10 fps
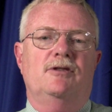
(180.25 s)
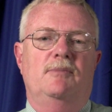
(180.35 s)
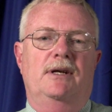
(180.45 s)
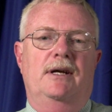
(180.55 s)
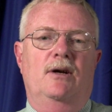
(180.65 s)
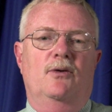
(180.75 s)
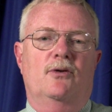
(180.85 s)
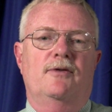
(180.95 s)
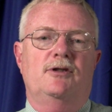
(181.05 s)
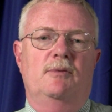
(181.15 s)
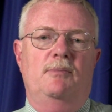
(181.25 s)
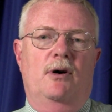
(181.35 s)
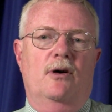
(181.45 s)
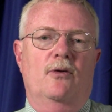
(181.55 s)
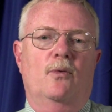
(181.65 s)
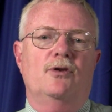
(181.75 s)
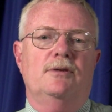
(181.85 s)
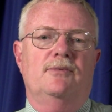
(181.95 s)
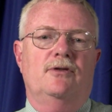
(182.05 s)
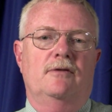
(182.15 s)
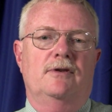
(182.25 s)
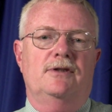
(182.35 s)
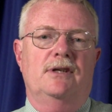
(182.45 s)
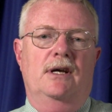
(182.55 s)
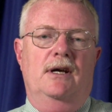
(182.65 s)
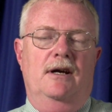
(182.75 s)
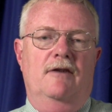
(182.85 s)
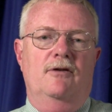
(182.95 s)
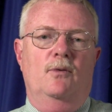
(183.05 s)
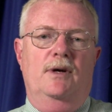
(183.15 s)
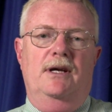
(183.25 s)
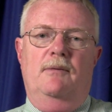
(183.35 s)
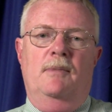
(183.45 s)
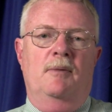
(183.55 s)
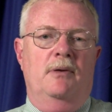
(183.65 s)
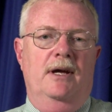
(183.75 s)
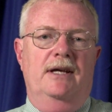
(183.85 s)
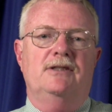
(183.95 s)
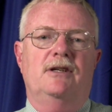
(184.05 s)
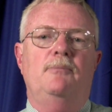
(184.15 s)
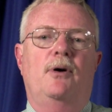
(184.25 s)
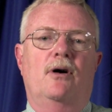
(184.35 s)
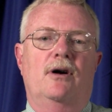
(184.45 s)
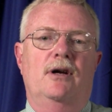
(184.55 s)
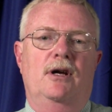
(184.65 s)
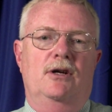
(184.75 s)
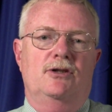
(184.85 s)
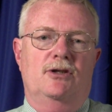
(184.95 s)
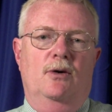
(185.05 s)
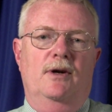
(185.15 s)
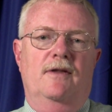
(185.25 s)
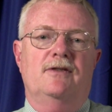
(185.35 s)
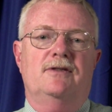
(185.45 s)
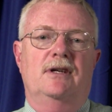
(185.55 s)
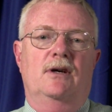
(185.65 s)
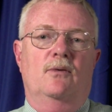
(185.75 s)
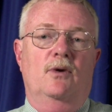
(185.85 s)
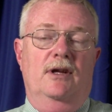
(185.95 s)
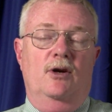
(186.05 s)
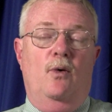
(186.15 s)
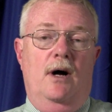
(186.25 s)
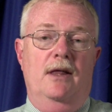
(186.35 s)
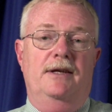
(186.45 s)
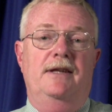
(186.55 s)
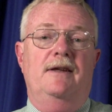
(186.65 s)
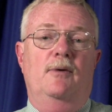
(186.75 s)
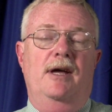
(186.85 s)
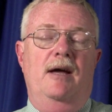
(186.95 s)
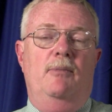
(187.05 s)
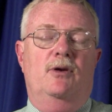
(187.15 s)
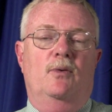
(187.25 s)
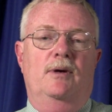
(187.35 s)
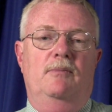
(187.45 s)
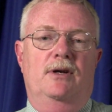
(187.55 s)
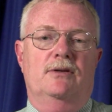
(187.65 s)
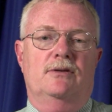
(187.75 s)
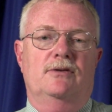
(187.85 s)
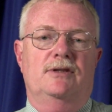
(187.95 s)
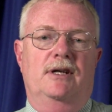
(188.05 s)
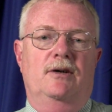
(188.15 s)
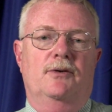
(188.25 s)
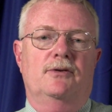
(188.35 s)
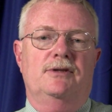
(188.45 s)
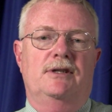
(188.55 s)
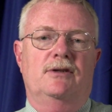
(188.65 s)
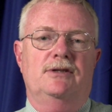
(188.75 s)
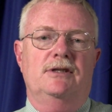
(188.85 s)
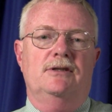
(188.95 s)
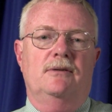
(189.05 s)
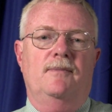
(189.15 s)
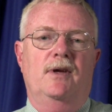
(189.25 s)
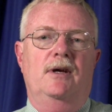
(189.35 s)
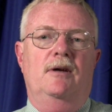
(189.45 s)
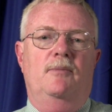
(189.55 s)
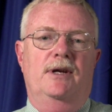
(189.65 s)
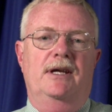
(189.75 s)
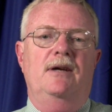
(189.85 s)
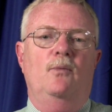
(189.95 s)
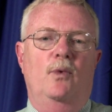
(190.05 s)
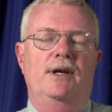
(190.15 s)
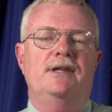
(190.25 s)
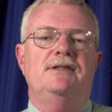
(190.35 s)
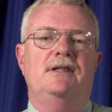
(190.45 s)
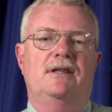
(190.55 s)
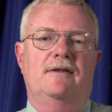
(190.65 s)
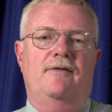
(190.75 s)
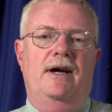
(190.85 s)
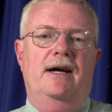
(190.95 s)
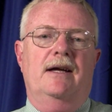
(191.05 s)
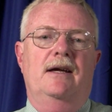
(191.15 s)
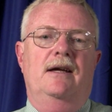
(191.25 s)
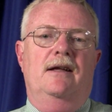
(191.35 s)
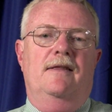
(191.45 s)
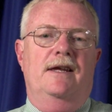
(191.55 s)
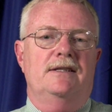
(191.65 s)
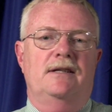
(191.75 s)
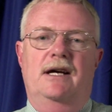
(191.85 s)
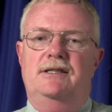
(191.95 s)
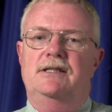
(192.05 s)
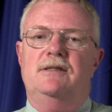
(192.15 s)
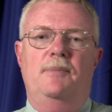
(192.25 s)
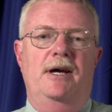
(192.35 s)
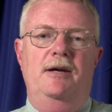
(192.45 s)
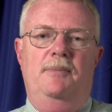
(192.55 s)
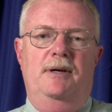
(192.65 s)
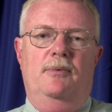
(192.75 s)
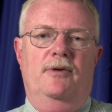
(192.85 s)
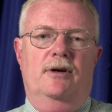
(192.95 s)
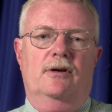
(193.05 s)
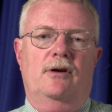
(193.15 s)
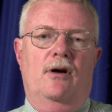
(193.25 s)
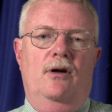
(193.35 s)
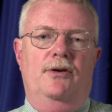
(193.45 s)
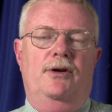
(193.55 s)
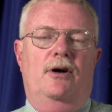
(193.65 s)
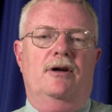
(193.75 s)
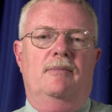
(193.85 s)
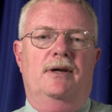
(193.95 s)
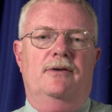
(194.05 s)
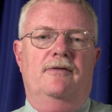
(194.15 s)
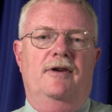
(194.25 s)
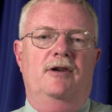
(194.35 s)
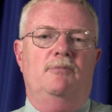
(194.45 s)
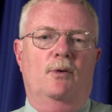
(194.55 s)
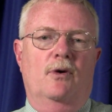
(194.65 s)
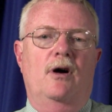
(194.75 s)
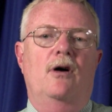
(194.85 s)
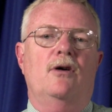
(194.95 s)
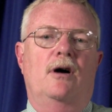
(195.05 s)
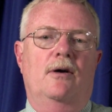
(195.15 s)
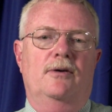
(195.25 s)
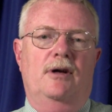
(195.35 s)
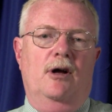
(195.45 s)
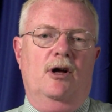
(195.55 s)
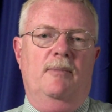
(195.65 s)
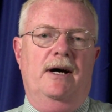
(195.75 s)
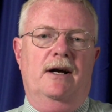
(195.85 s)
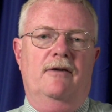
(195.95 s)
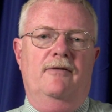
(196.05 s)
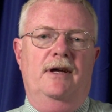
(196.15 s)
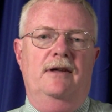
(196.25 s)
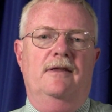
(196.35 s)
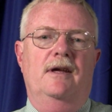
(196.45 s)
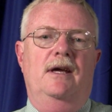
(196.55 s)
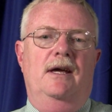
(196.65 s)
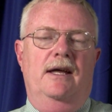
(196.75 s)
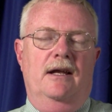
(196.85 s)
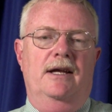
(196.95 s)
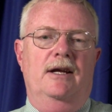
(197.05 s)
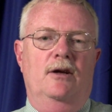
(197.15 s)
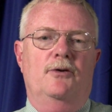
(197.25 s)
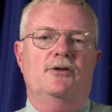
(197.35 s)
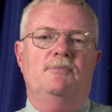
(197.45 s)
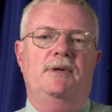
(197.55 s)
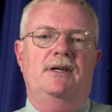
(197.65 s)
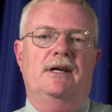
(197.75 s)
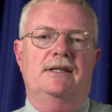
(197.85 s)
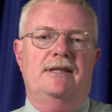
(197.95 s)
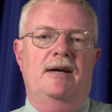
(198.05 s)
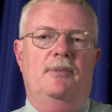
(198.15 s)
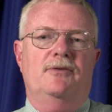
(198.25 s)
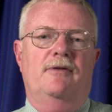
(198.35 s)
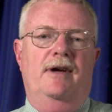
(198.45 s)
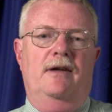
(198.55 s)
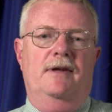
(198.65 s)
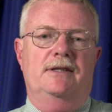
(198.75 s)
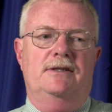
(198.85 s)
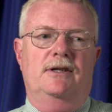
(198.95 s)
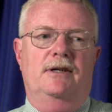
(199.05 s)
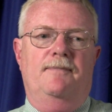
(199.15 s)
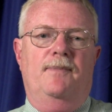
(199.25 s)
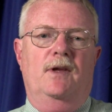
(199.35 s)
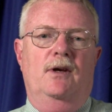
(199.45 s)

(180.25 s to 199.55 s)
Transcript: there should be an elder that should be part of the worship service every week, playing some part, showing this real equality that we have between ministers and elders in our system. But again, witnessing to the fact that it's not just the paid people that are called to talk about their faith, but we're all called to talk about our faith and let elders be examples of how that's done.